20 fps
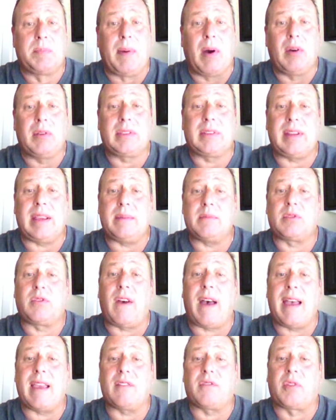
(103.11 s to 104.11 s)
Both teams
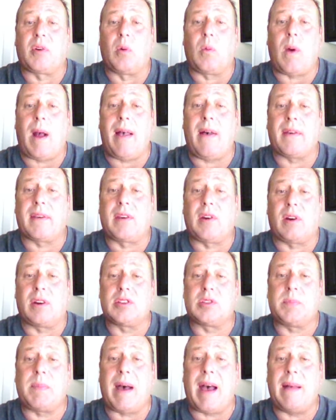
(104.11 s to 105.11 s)
vying for a wild
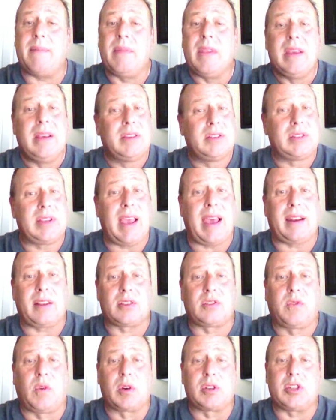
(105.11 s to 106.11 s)
card spot.
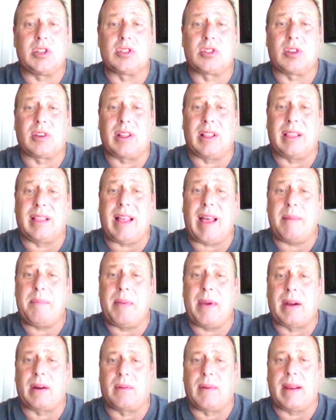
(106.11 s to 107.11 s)
Seattle's fortunes look a lot
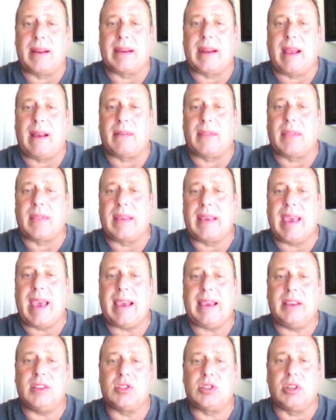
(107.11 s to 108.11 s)
better right now than the
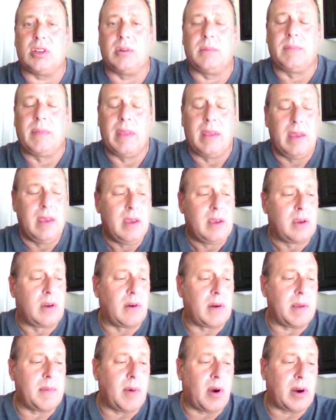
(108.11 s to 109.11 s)
Yankees do.
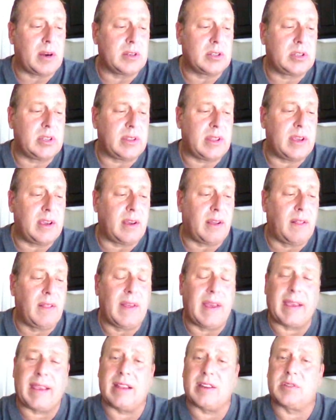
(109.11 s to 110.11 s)
Cody Martin to the
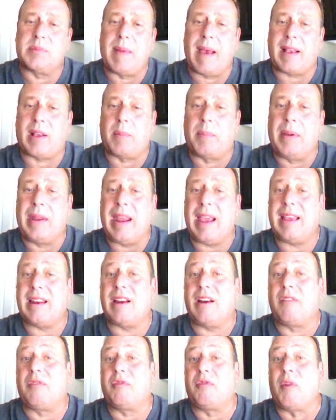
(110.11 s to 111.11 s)
hill against Michael
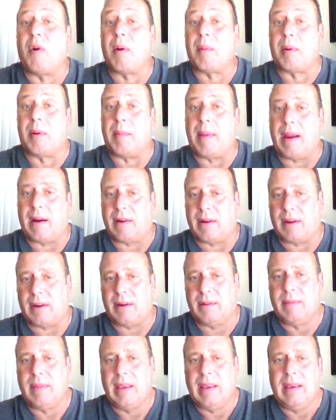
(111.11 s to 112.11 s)
Pineda, a former
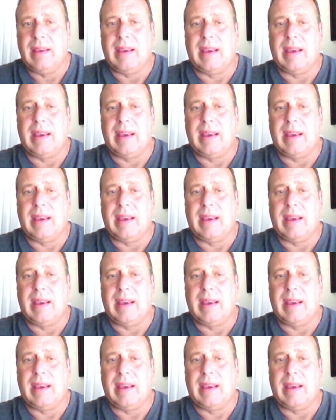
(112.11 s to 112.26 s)
Mariner.